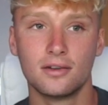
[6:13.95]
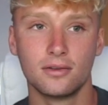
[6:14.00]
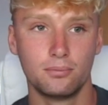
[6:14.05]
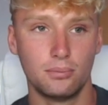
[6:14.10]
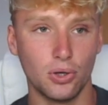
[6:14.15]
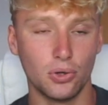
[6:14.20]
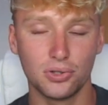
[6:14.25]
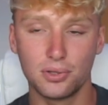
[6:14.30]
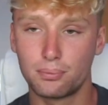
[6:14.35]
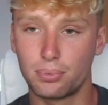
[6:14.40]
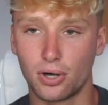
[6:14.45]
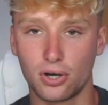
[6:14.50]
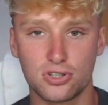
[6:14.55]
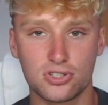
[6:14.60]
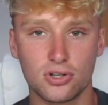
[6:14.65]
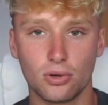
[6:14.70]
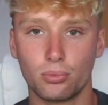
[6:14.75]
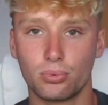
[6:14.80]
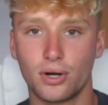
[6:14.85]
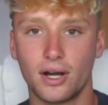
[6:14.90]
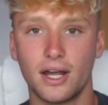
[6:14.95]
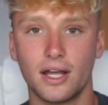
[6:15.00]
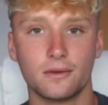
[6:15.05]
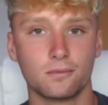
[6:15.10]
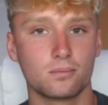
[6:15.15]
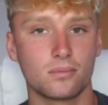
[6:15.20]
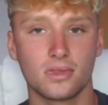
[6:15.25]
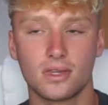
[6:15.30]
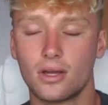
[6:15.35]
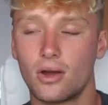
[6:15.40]
Build a personal brand.
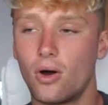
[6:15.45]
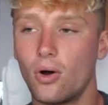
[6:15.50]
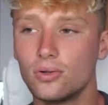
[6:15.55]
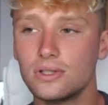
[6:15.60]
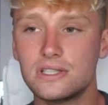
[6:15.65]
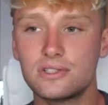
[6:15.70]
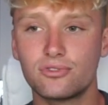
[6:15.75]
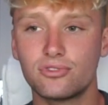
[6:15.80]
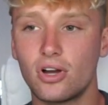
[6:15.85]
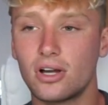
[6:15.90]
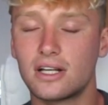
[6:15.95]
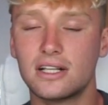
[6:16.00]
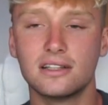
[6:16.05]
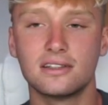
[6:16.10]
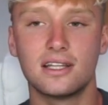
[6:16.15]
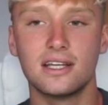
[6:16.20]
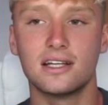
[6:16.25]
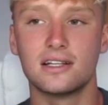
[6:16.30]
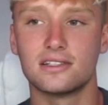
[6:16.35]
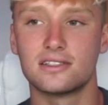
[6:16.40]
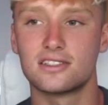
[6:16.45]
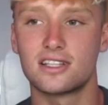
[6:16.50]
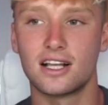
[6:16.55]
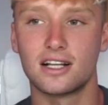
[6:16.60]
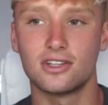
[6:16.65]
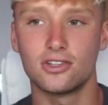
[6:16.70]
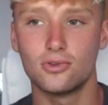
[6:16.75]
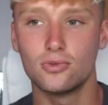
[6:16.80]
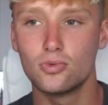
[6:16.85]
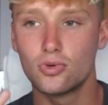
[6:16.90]
All these fucking things that
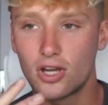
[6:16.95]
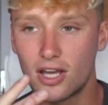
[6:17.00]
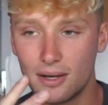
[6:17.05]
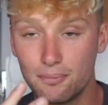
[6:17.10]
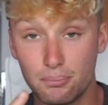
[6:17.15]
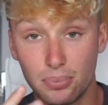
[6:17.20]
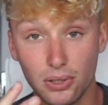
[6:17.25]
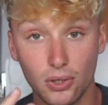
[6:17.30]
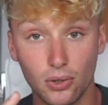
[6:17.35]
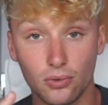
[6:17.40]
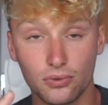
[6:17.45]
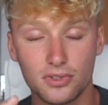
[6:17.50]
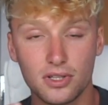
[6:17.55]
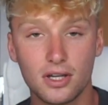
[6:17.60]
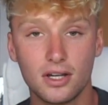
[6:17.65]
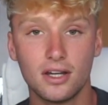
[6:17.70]
you can build